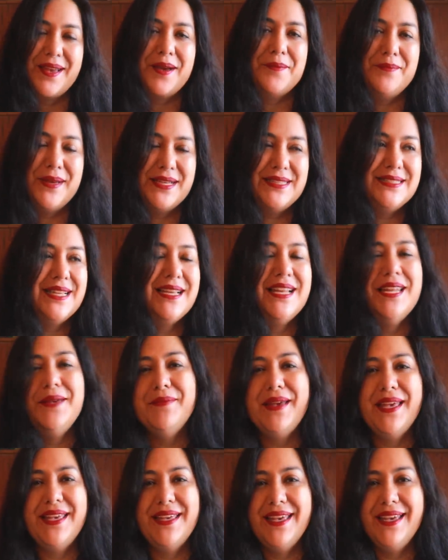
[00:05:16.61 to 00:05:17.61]
I'm basically
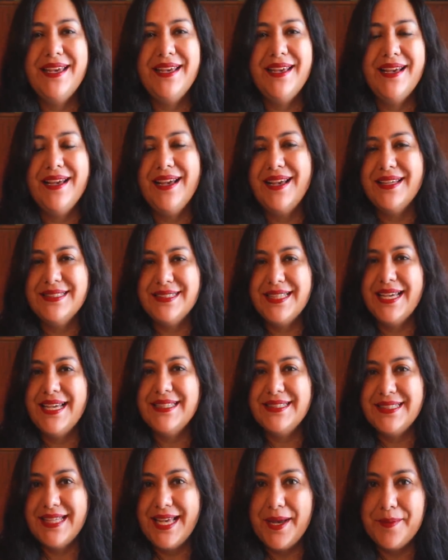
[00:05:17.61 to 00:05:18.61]
making a
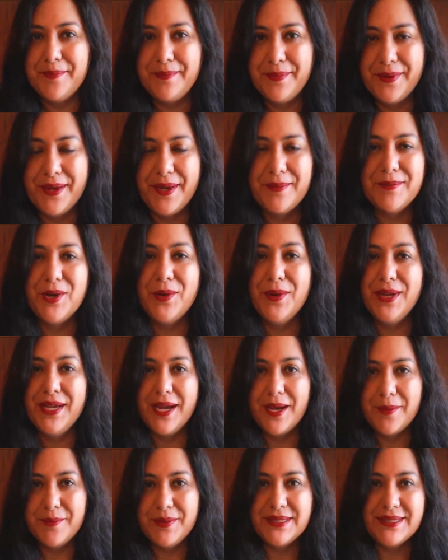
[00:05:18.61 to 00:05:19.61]
size up. I'm
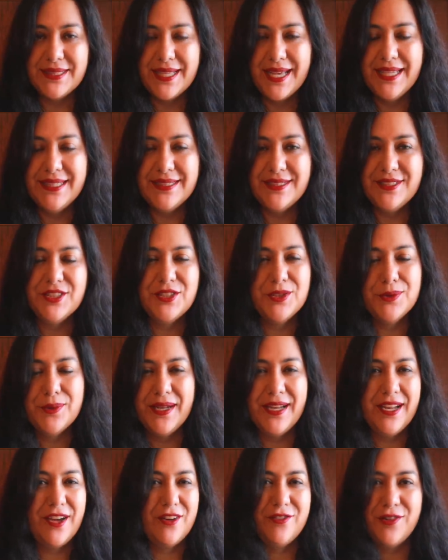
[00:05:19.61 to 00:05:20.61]
going up a size just
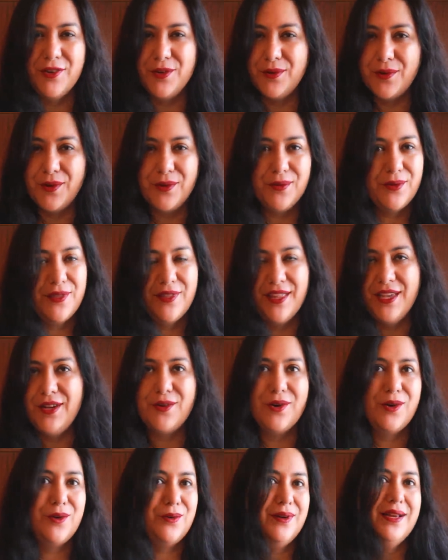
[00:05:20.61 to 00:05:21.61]
to allow for growth. They
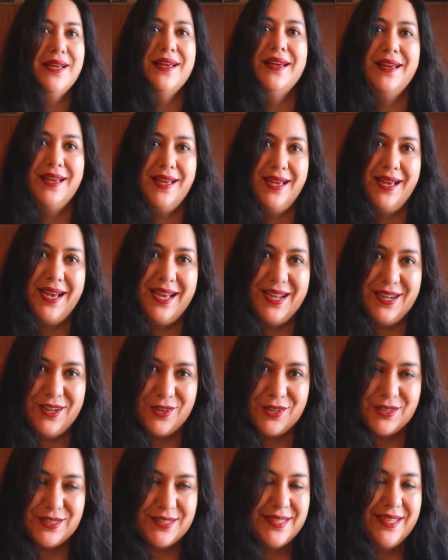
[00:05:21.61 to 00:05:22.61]
grow a
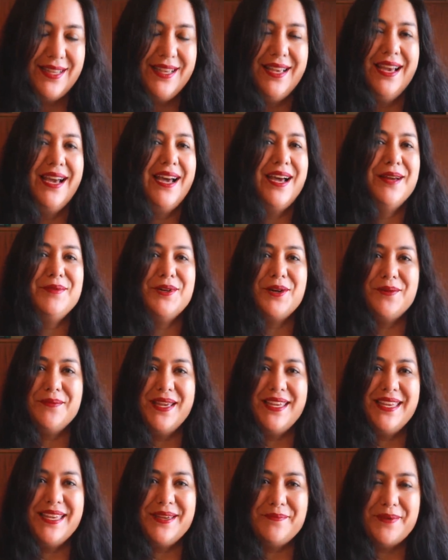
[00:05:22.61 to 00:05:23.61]
lot. I'm not
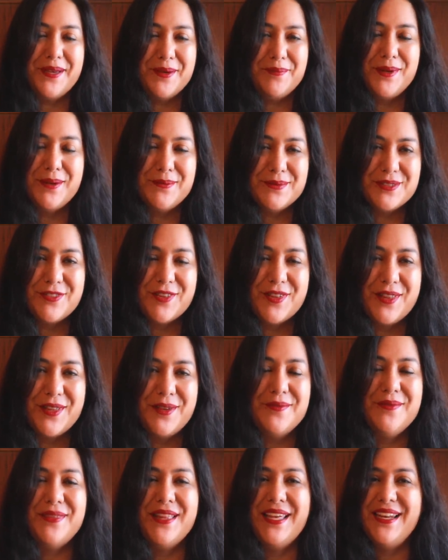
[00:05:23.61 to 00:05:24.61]
making peplums for
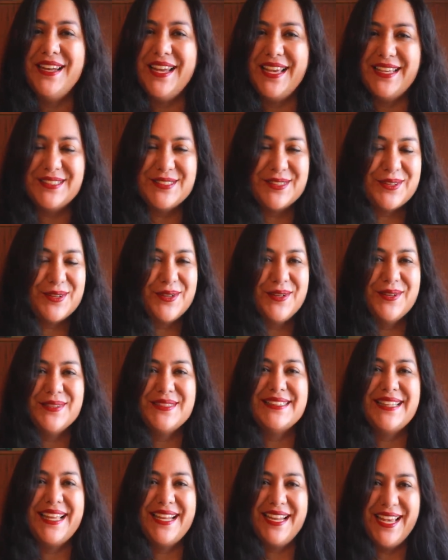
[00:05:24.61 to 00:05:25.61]
them. They like
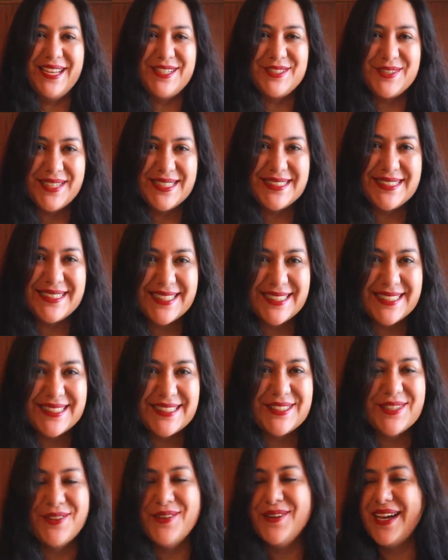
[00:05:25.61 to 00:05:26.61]
skirts, they like
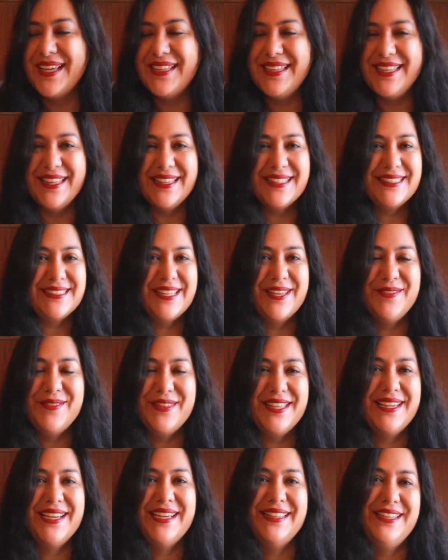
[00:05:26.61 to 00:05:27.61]
dresses, so I did the same
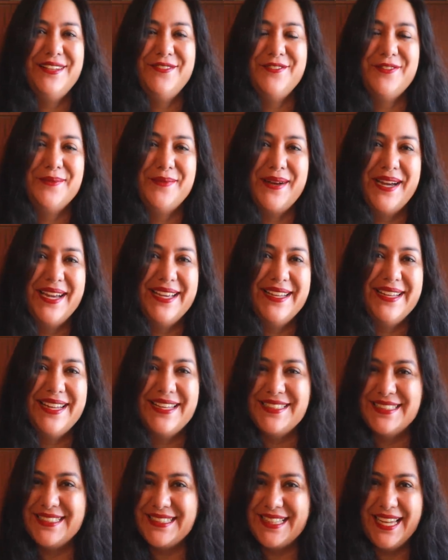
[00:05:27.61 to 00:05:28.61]
thing I did for mine.
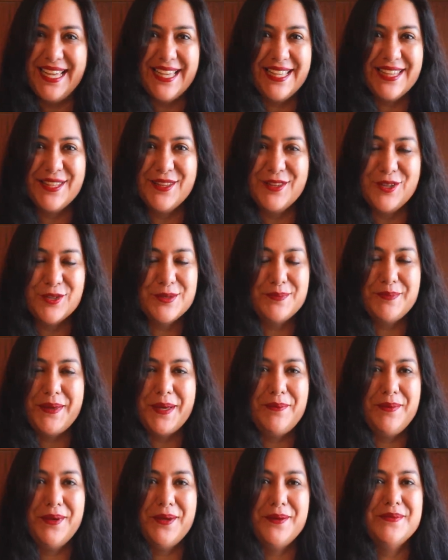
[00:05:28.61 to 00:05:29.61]
I just lengthened those
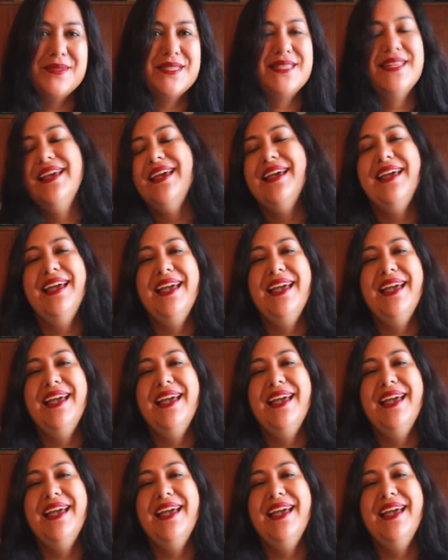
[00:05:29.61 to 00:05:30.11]
peplums,